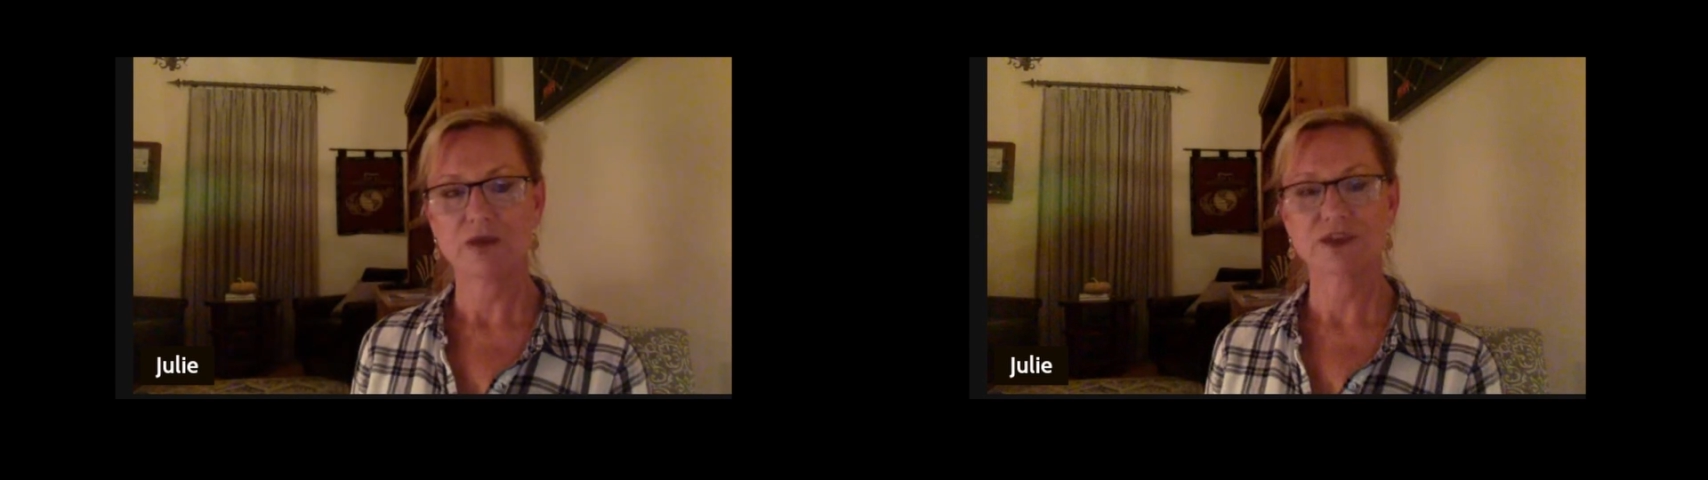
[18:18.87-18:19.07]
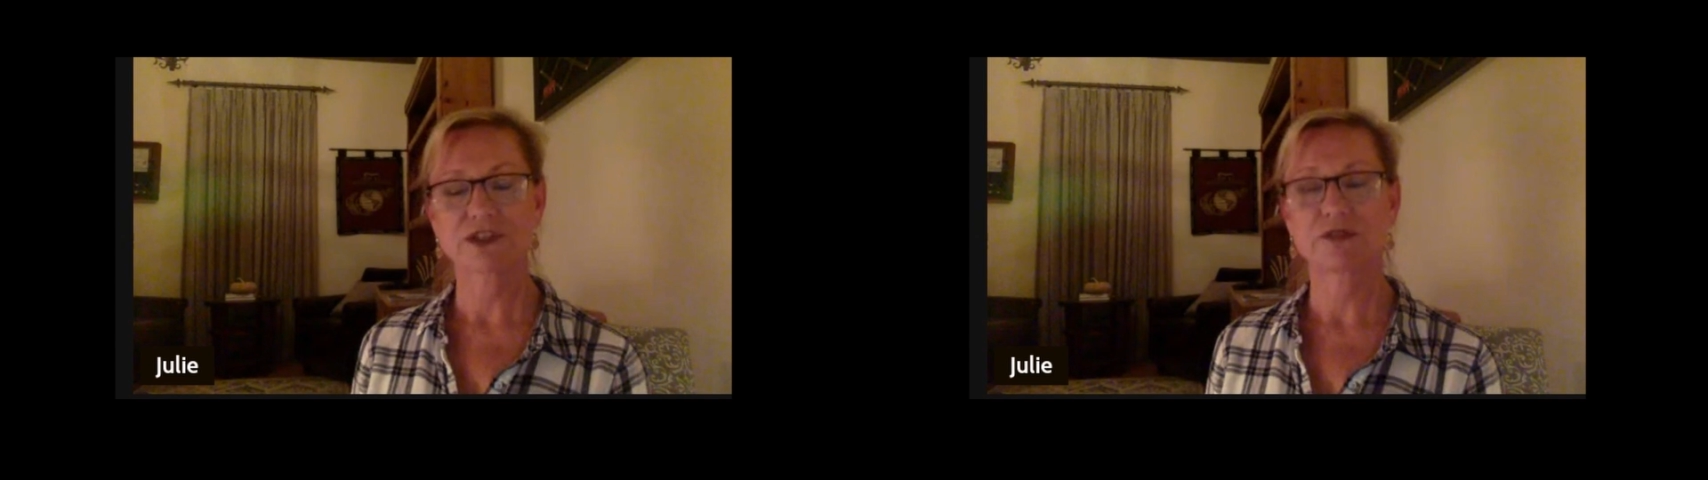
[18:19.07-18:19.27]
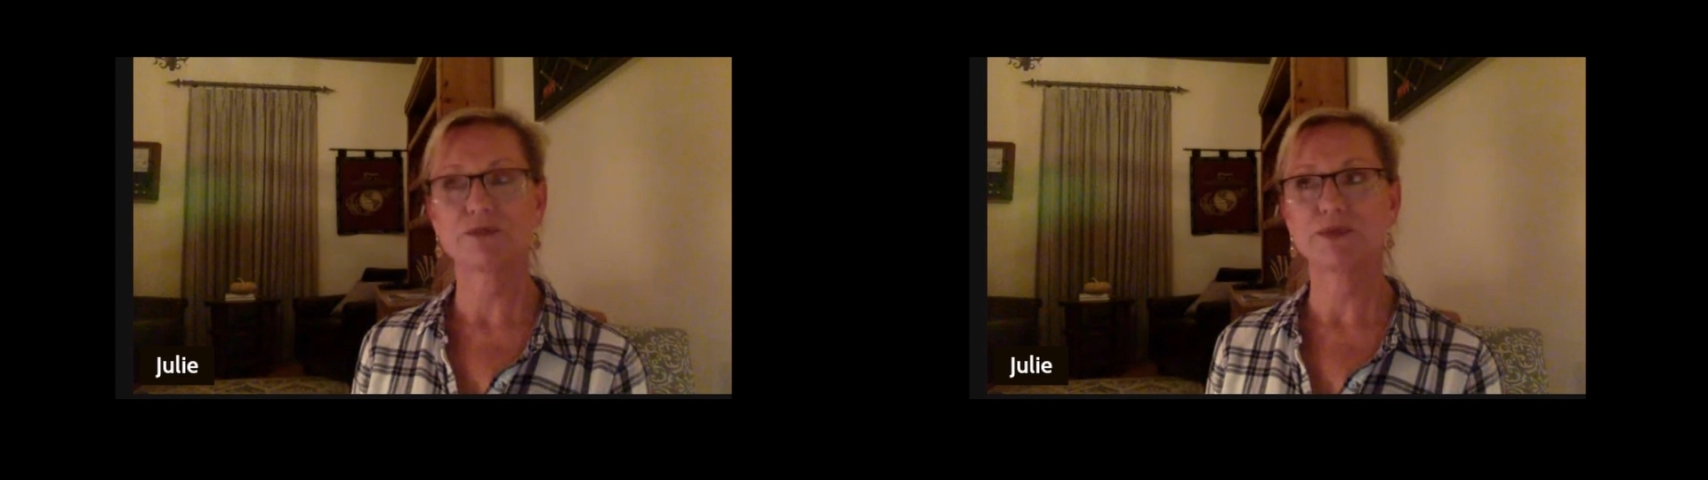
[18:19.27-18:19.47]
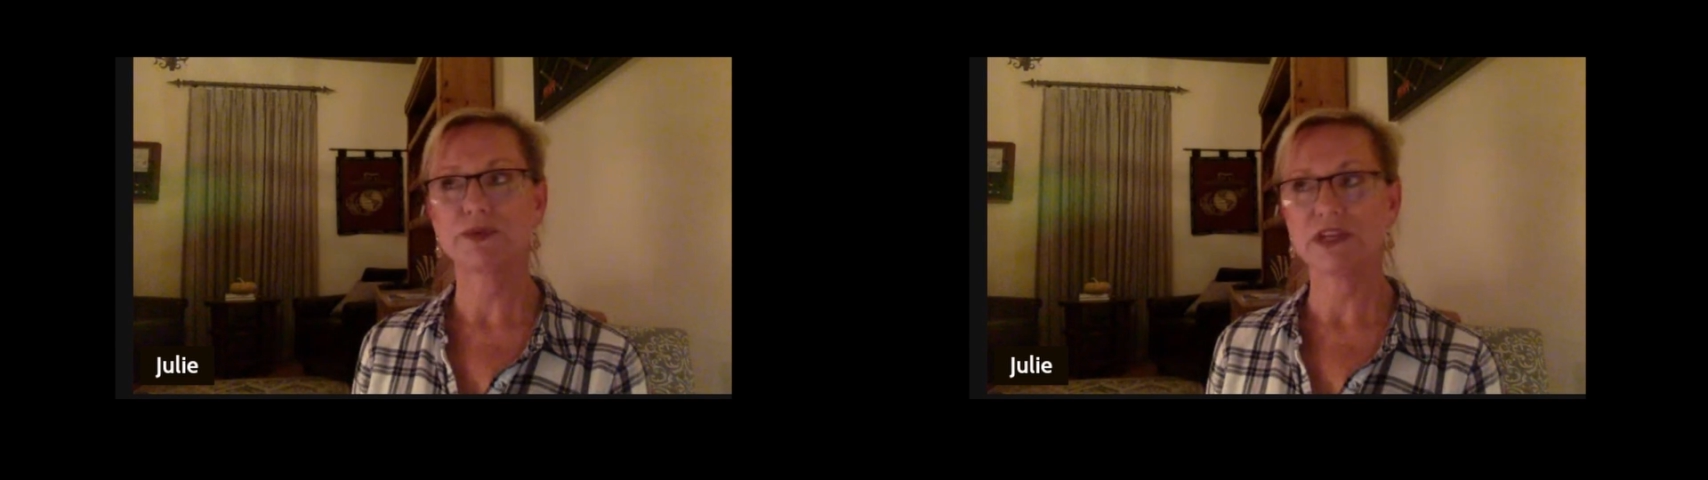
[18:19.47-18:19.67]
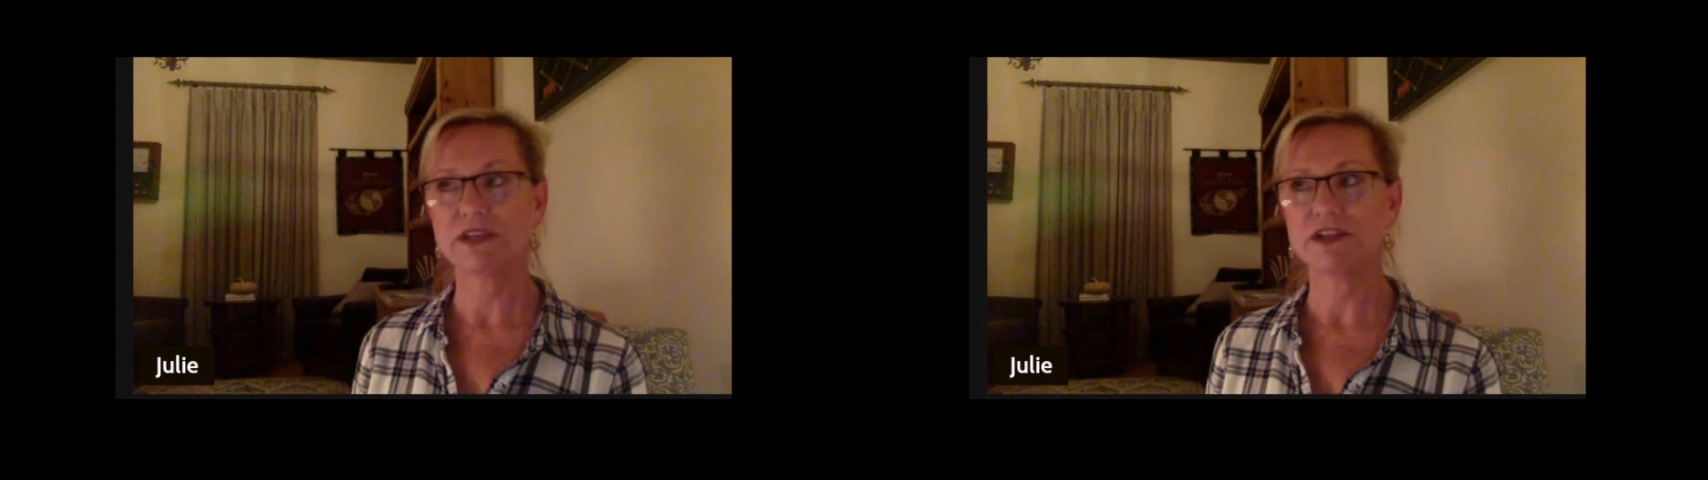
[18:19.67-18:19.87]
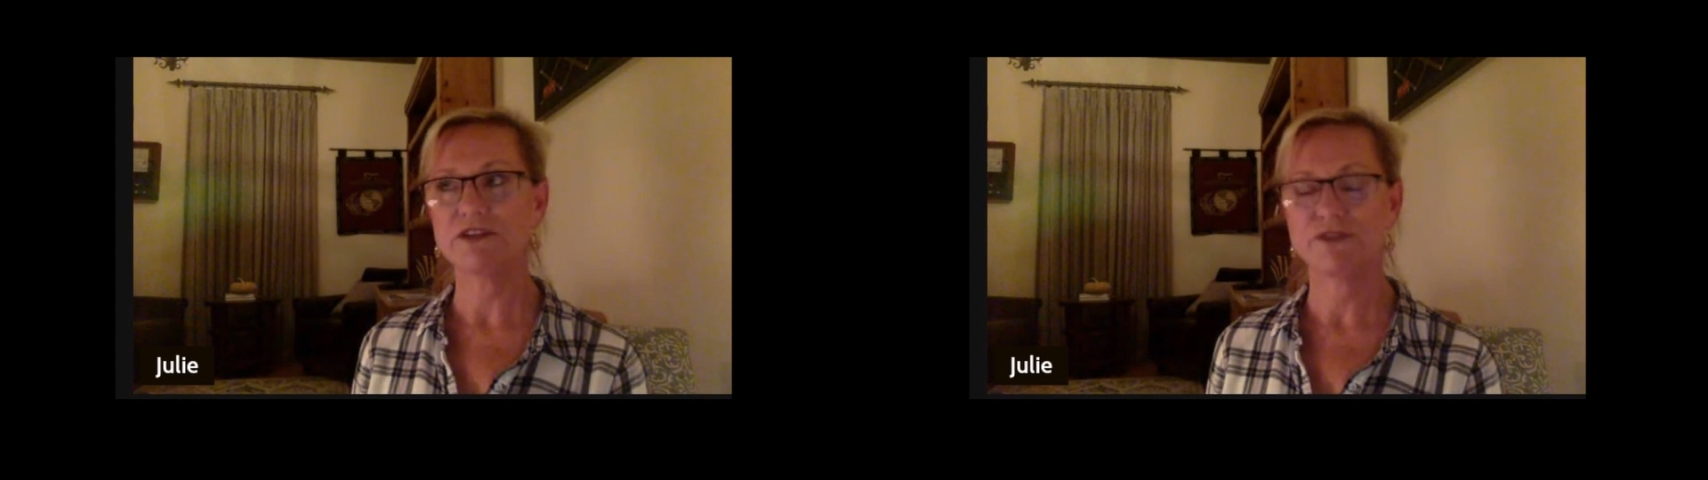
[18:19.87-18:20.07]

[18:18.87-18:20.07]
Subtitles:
I was completely